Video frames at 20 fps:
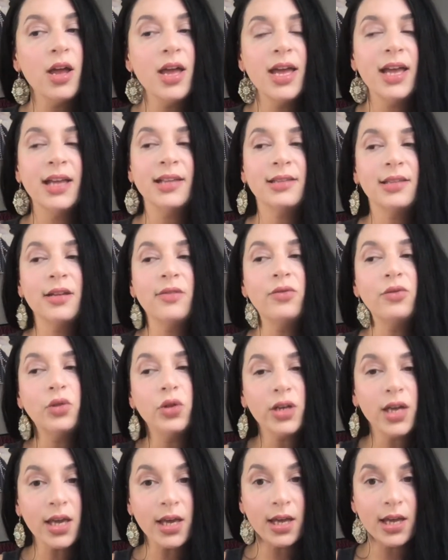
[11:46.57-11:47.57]
instead of
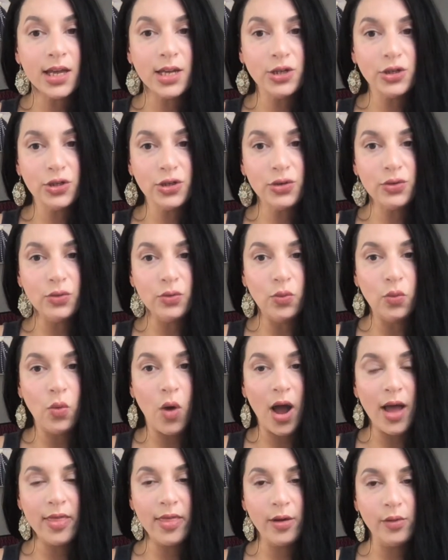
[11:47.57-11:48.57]
looking into
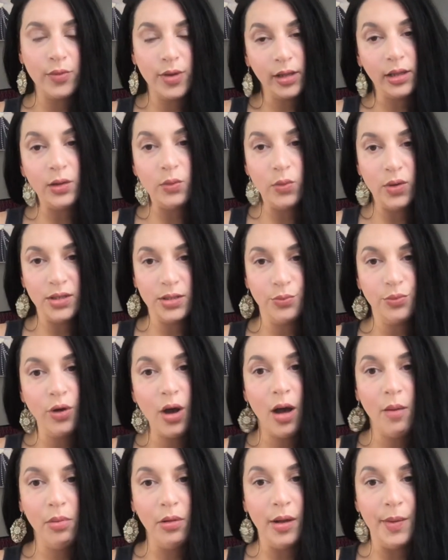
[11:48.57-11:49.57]
why there really was a
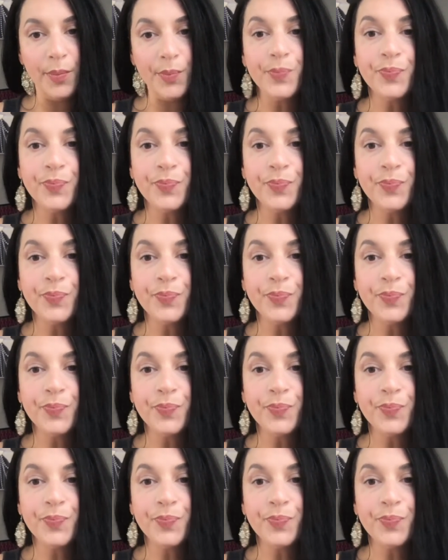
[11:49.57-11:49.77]
problem,